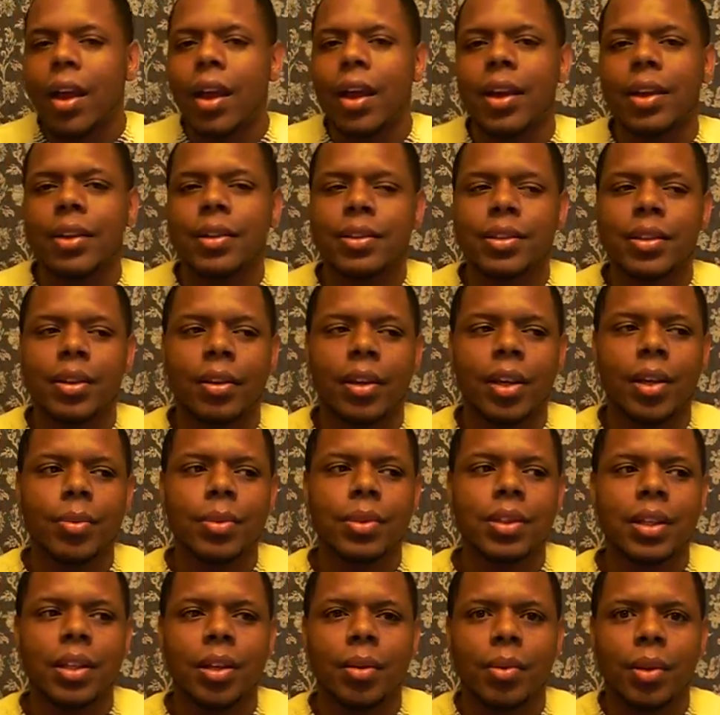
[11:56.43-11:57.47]
And so he was
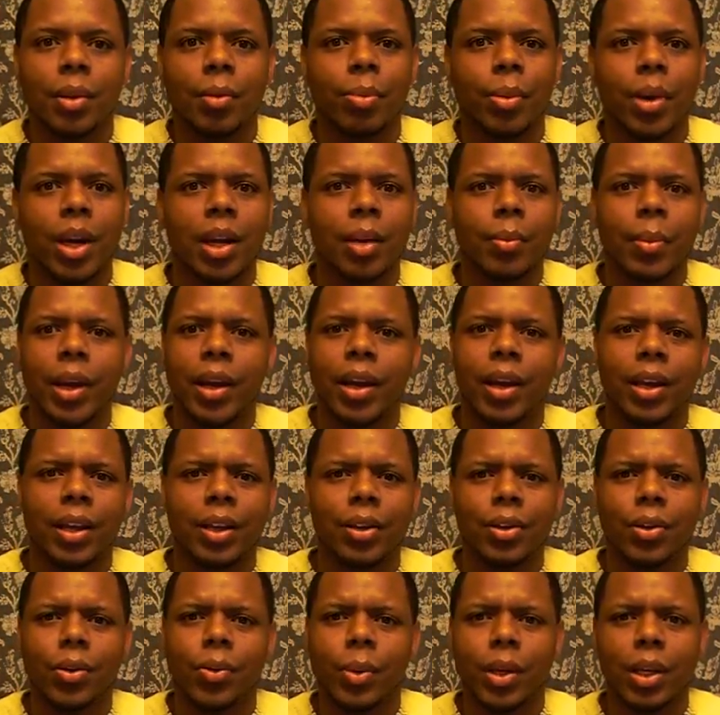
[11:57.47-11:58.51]
sitting up there bragging about how he
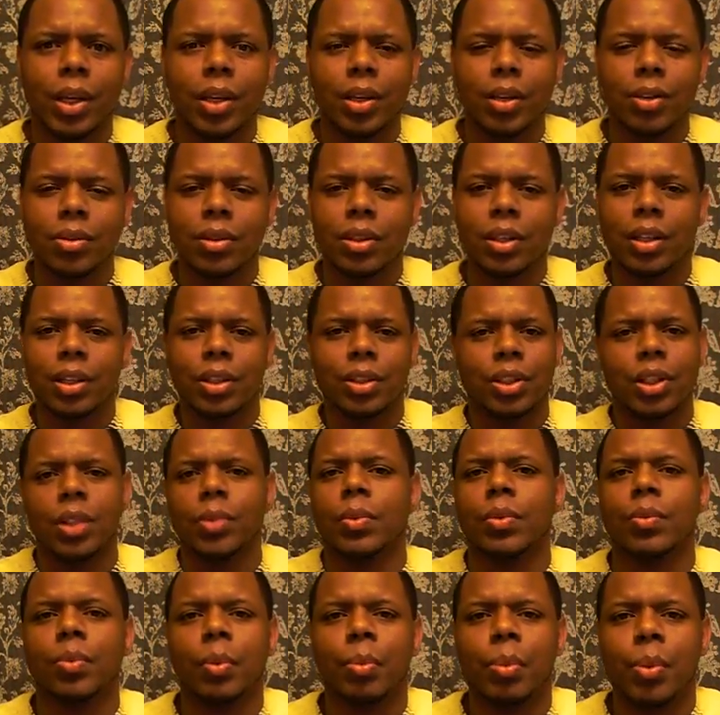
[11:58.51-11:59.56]
knew Whitney Houston and she
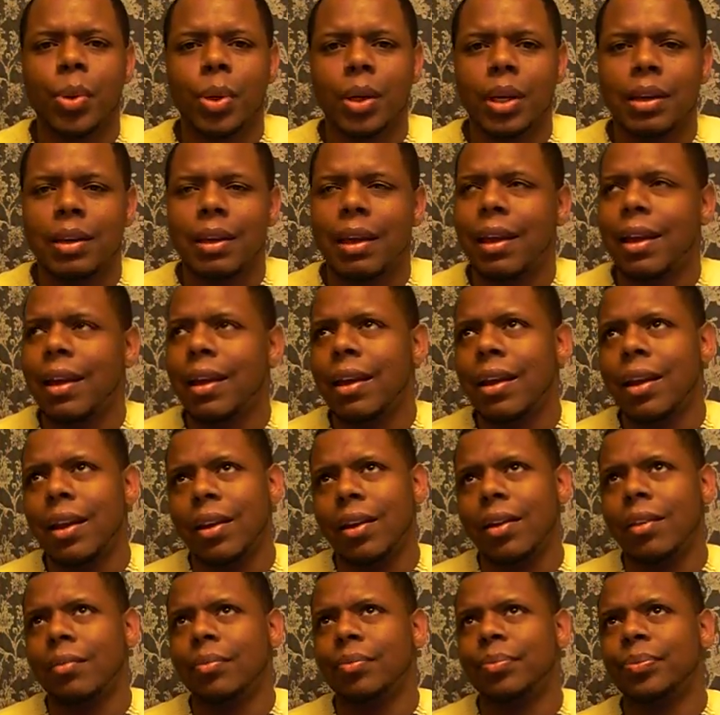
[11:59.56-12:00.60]
was reported dead
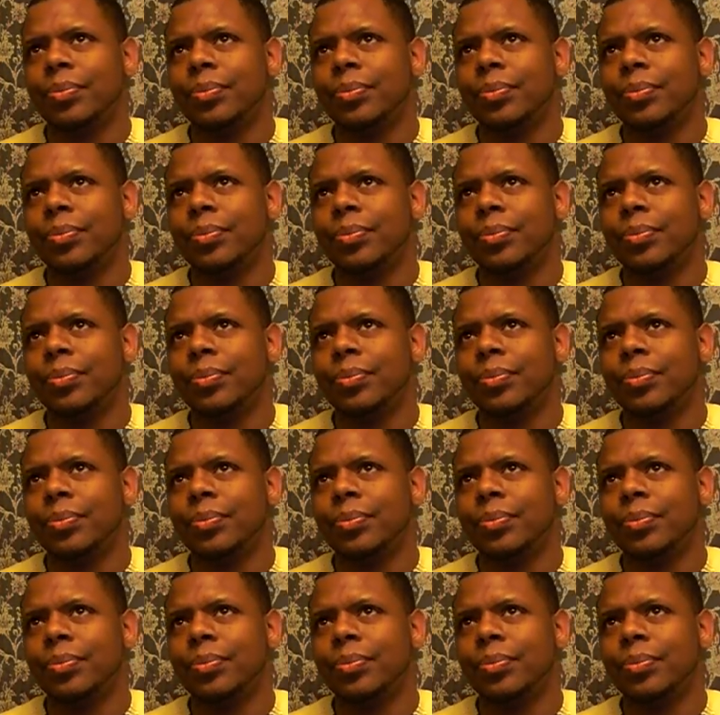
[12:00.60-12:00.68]
and